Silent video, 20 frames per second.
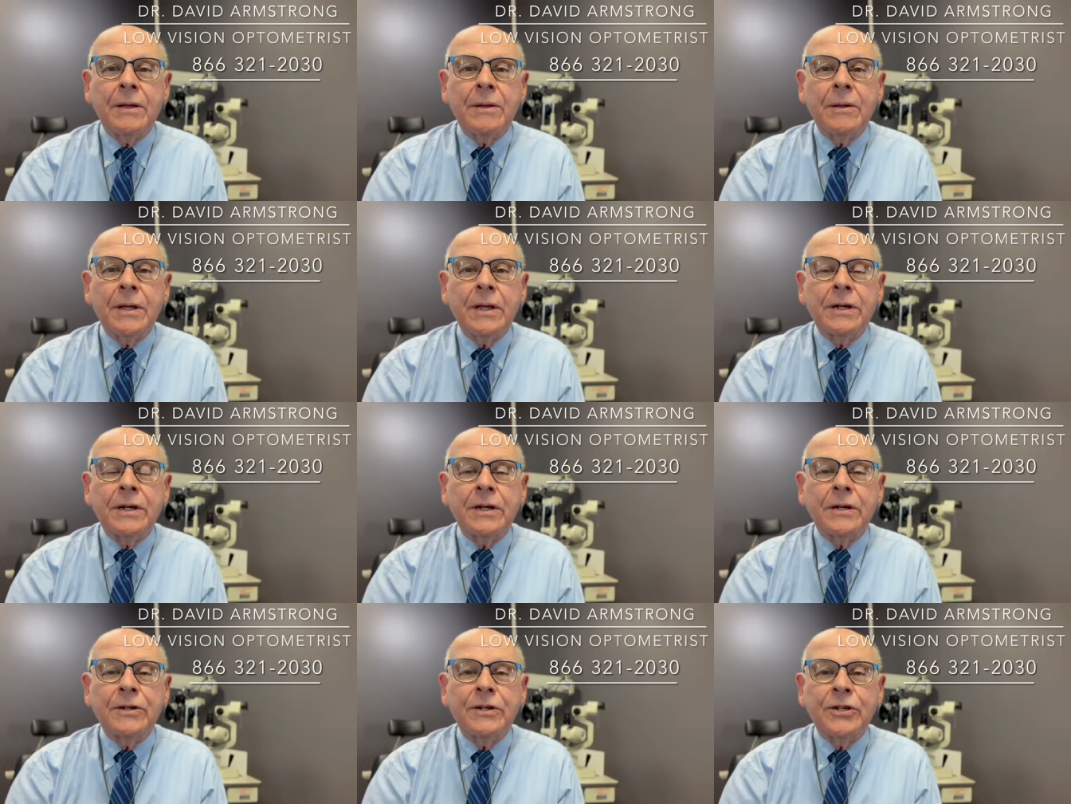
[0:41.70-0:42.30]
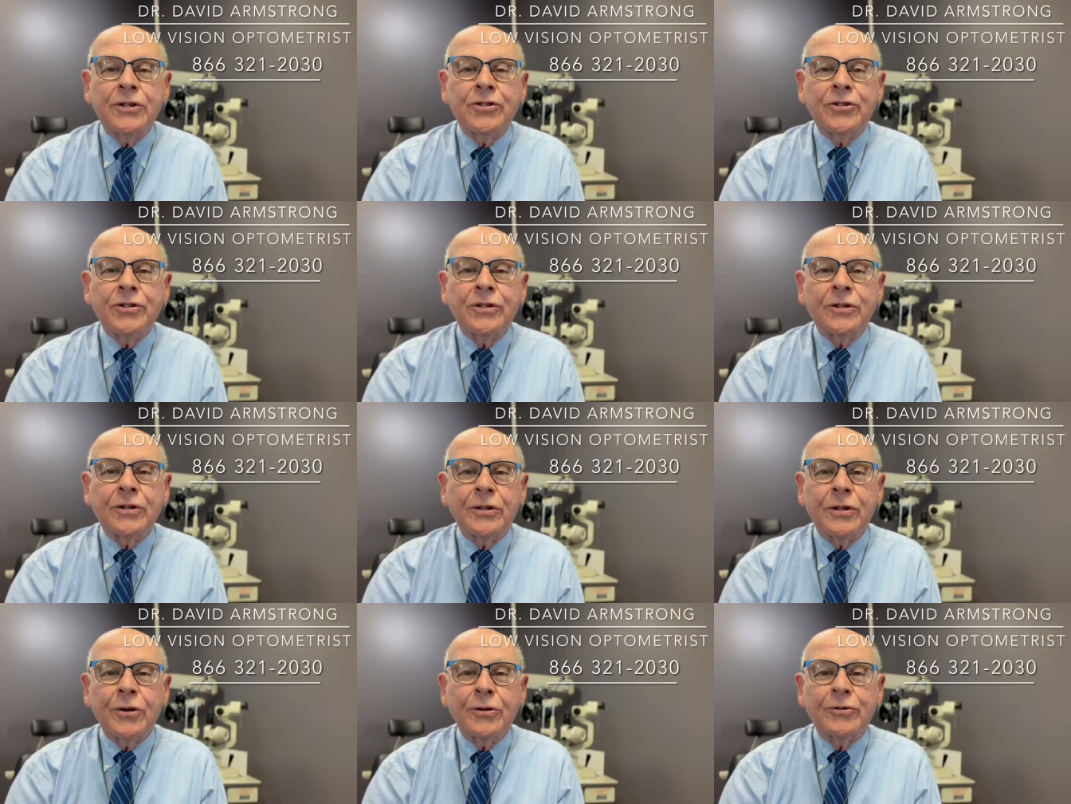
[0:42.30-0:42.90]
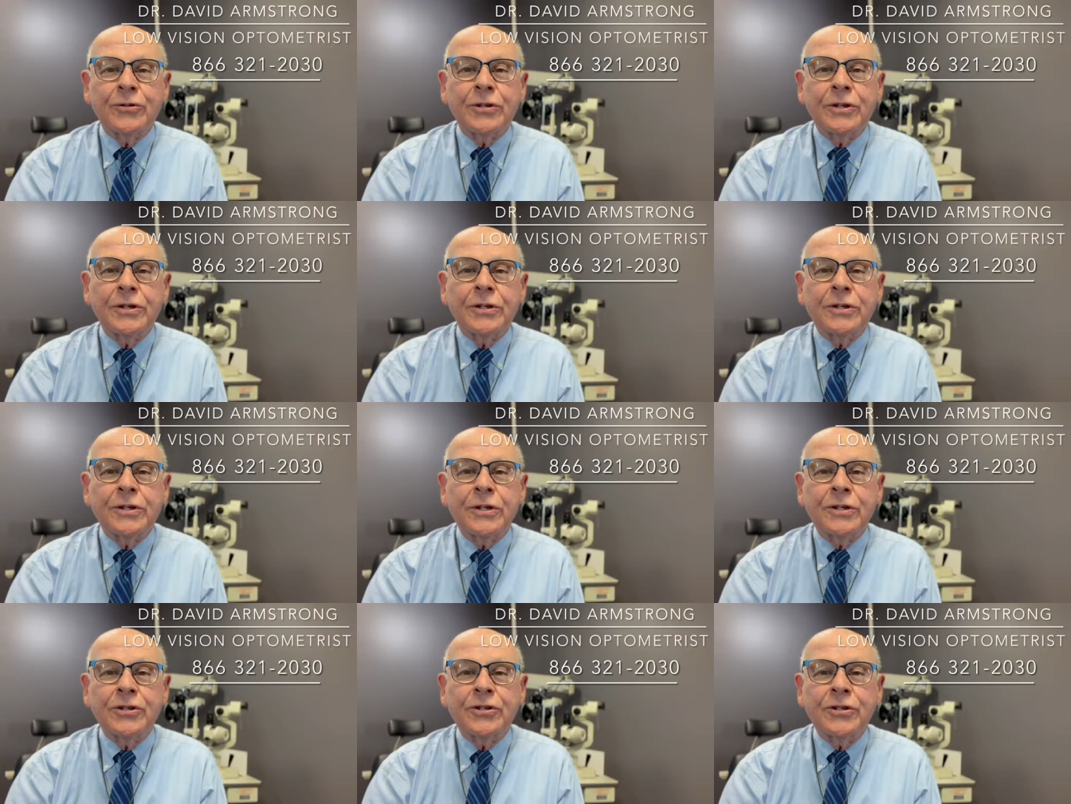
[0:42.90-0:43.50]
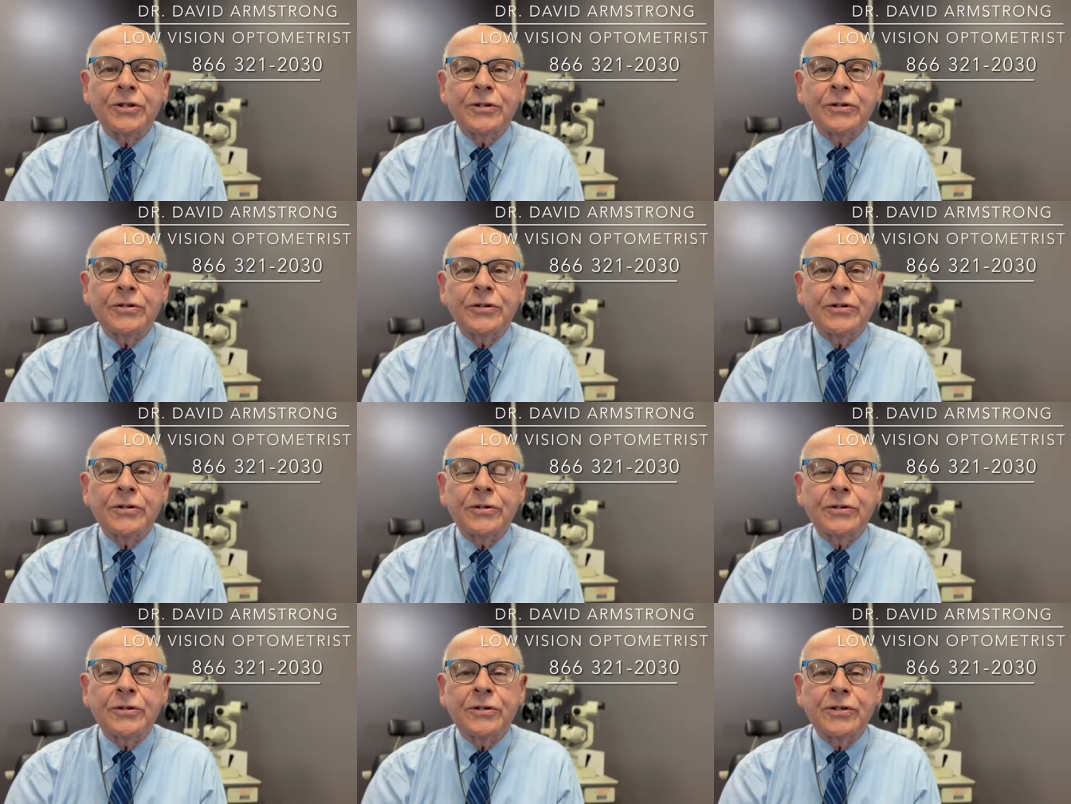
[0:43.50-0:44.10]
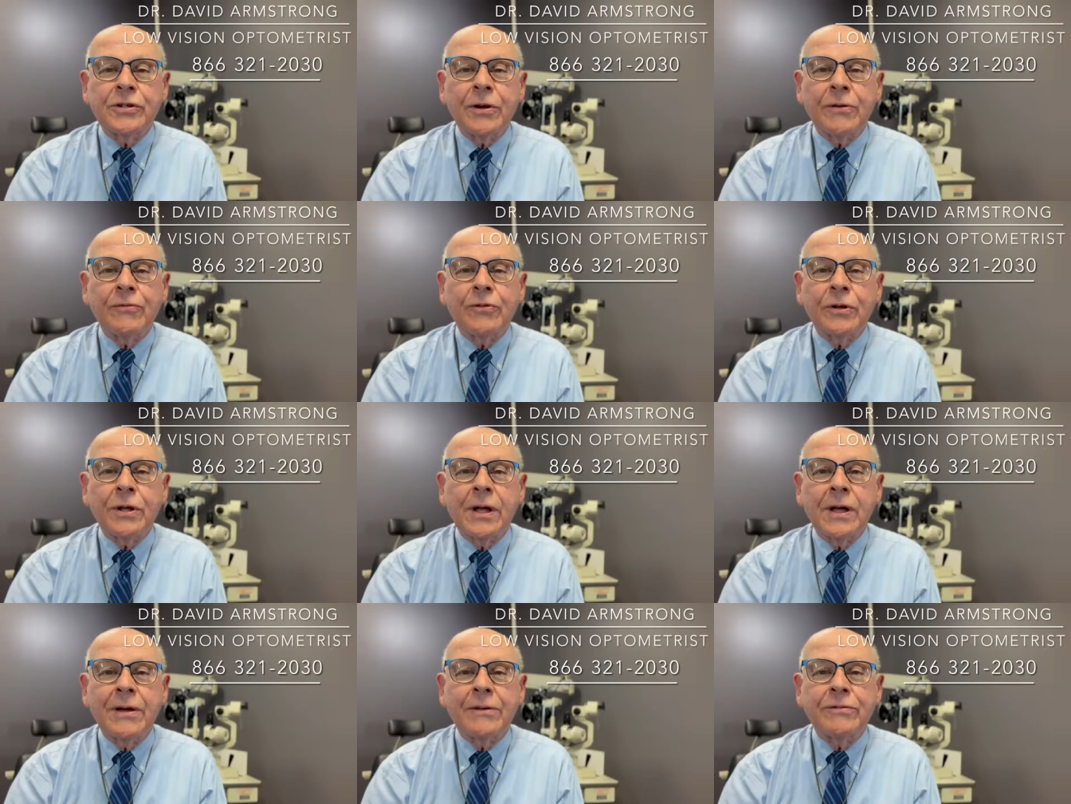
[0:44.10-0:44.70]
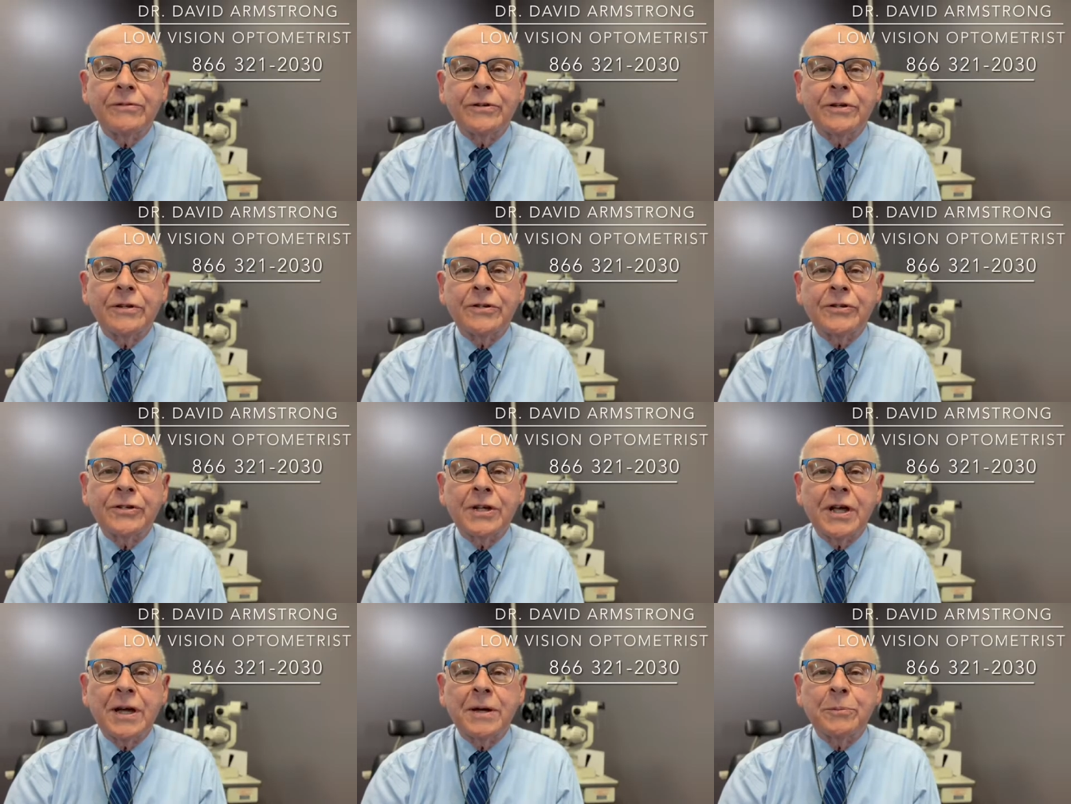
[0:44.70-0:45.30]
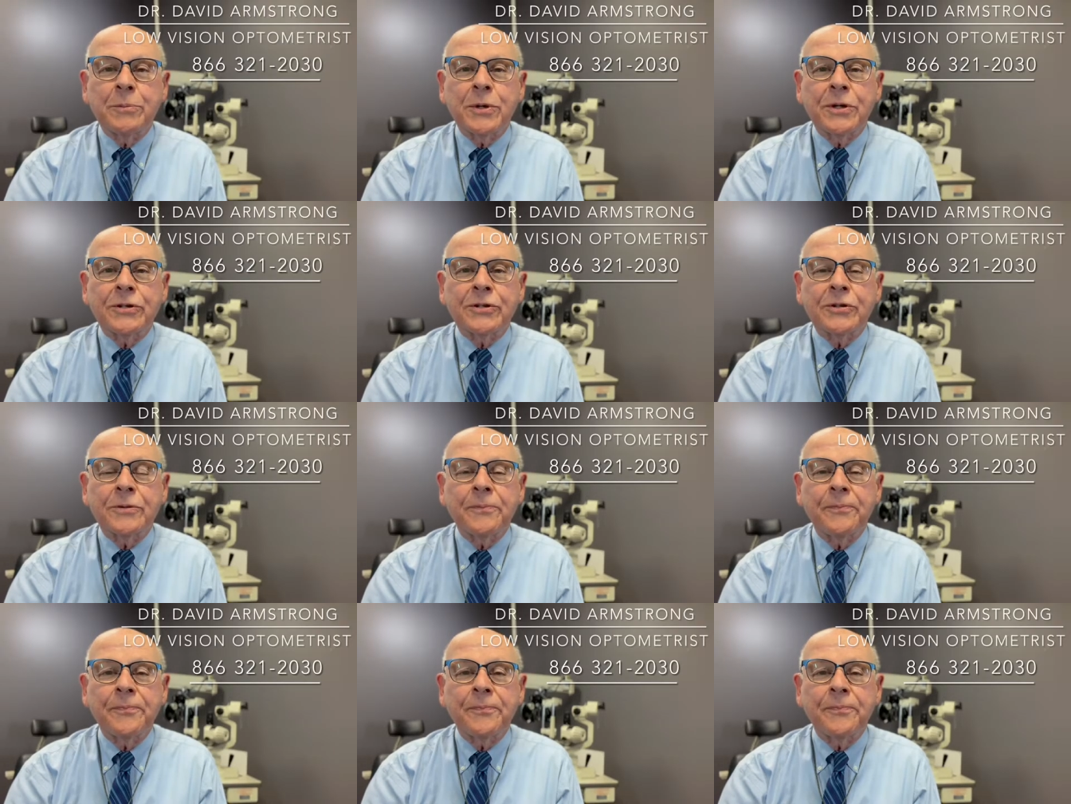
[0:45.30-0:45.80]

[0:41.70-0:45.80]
In addition to those conditions, several have nystagmus.